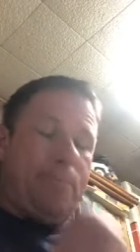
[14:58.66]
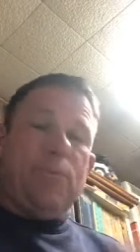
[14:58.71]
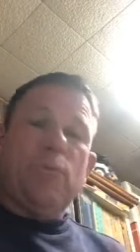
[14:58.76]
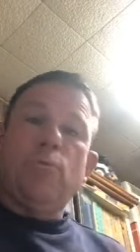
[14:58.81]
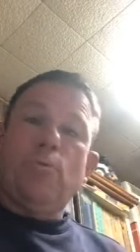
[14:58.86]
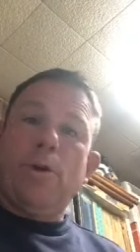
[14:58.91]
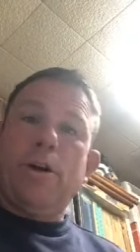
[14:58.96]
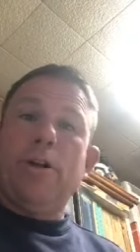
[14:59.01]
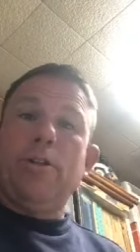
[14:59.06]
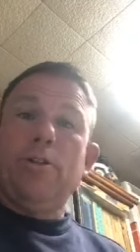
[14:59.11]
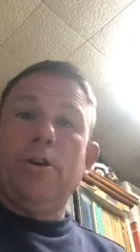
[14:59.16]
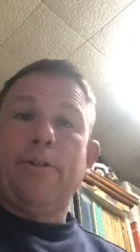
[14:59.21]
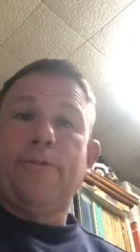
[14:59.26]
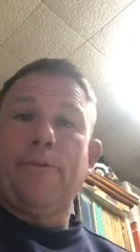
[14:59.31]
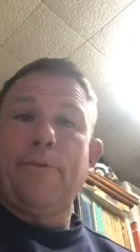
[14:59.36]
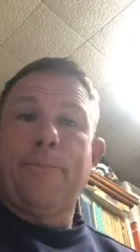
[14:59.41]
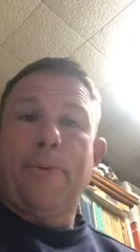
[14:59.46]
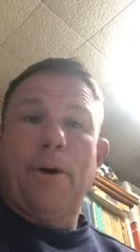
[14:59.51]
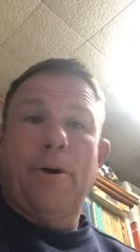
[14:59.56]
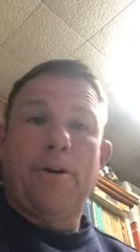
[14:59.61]
where to look
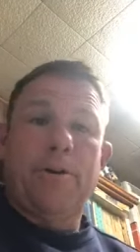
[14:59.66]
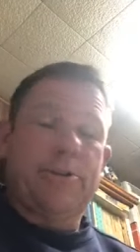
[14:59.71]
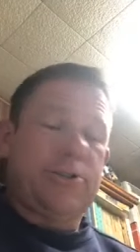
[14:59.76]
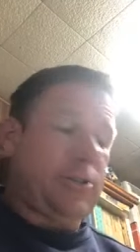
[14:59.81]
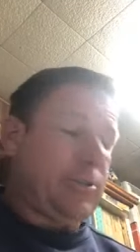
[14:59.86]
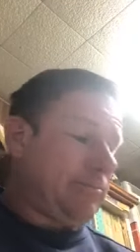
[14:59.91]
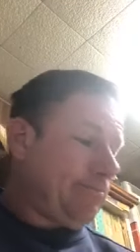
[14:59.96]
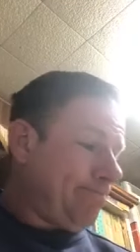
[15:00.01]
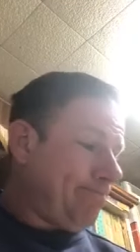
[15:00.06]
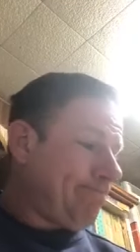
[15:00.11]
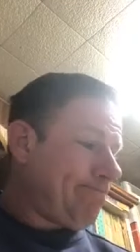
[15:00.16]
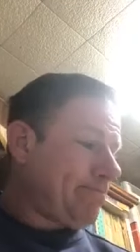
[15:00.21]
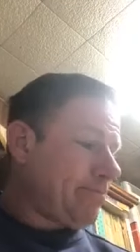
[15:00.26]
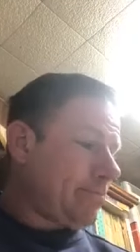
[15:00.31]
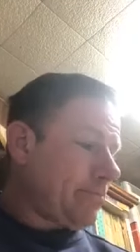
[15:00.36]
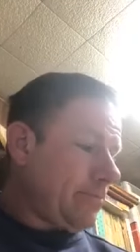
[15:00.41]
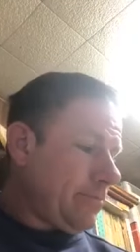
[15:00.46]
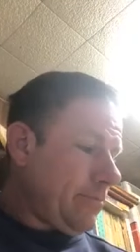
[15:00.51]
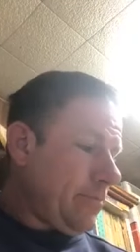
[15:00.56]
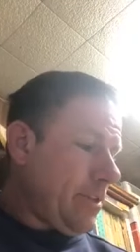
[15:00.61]
for parts,
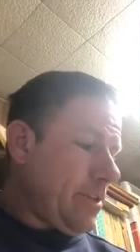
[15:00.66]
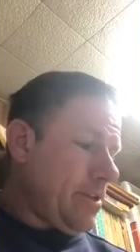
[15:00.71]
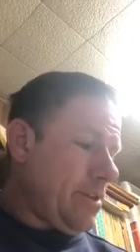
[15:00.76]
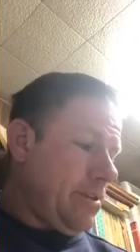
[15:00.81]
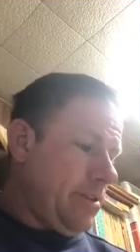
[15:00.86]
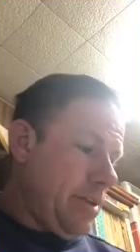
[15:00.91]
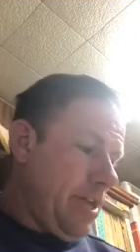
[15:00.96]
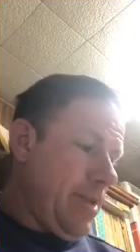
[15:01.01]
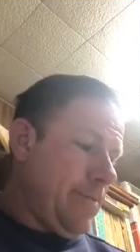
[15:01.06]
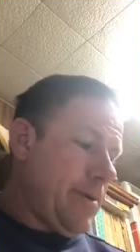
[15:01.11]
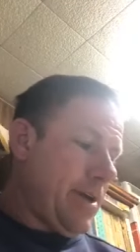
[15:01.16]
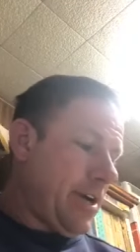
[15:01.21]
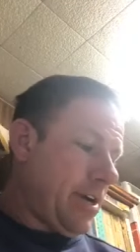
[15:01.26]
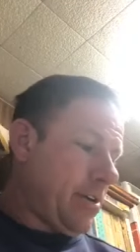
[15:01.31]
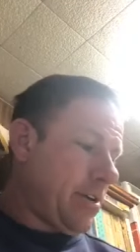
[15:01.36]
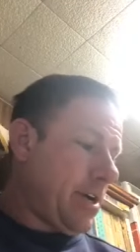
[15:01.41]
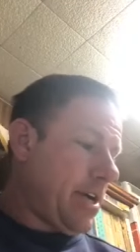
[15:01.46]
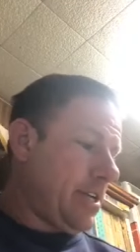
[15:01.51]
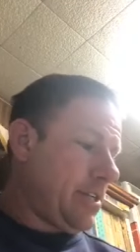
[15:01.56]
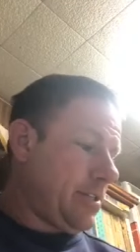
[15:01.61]
eBay,
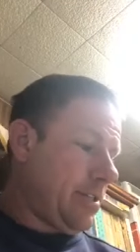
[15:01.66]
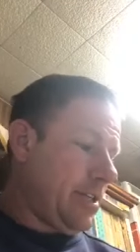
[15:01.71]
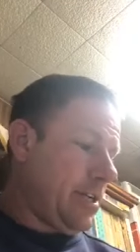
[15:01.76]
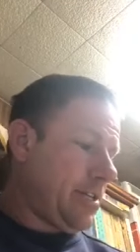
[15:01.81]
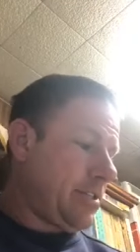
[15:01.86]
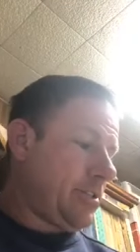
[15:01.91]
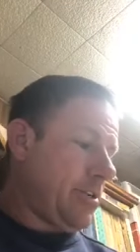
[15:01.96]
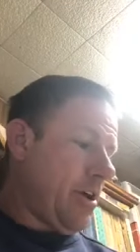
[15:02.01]
Craigslist,